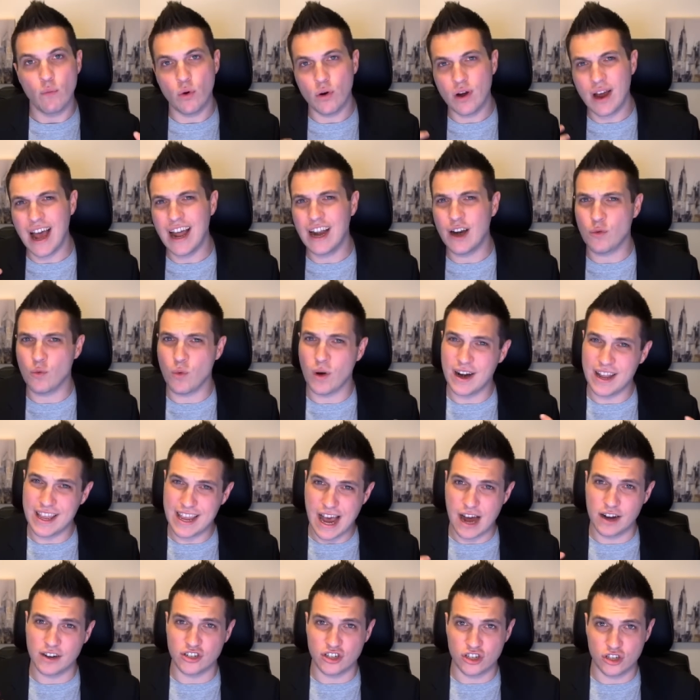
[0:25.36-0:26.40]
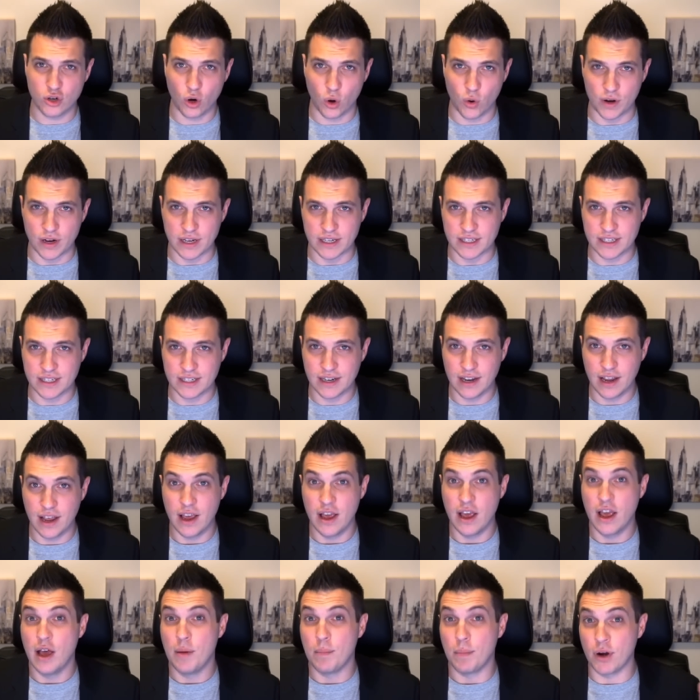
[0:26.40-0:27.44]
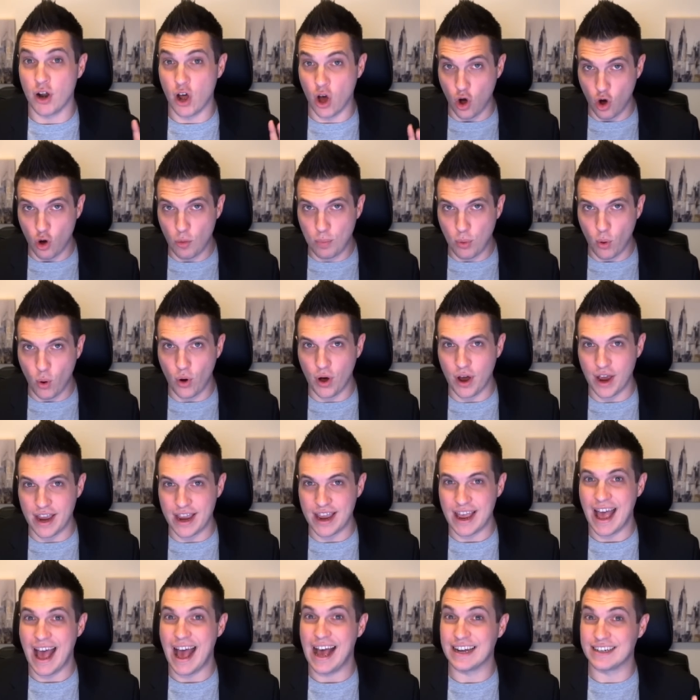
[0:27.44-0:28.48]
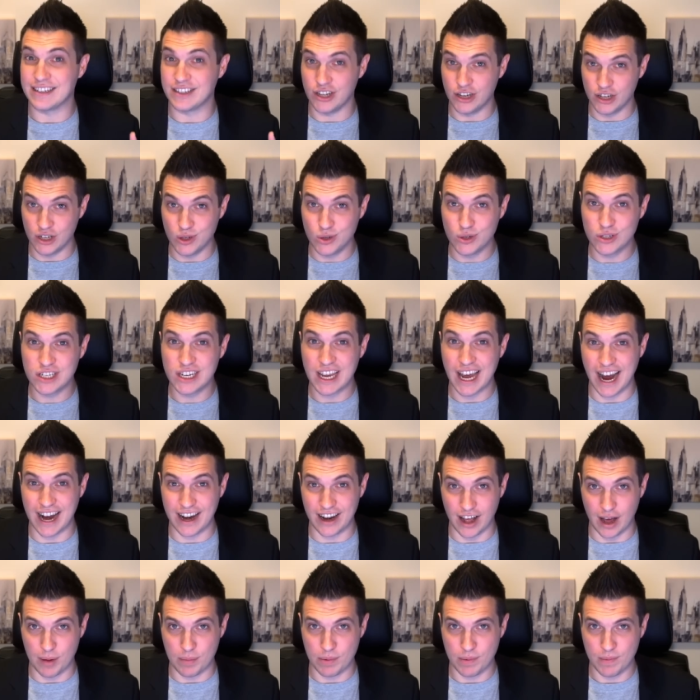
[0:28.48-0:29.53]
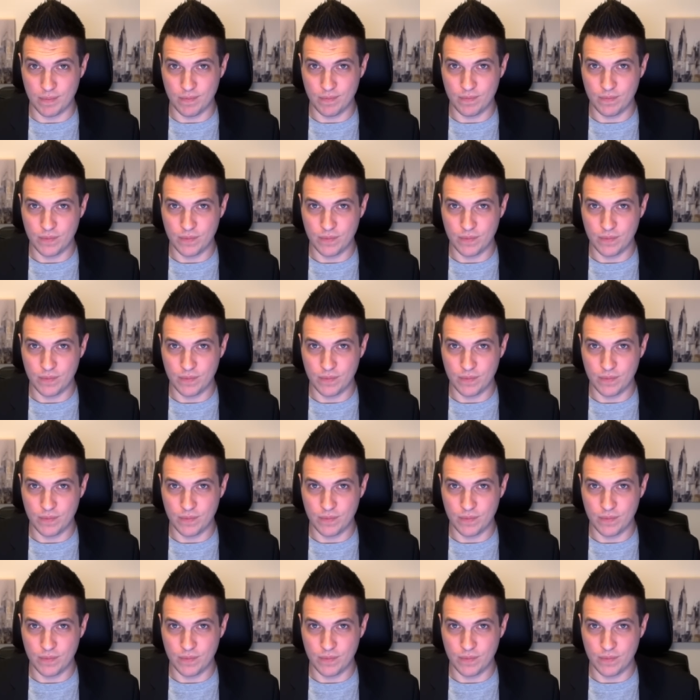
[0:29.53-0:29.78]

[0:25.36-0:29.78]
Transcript: we we're kind of running out of stories. But oh boy, has the news caught up.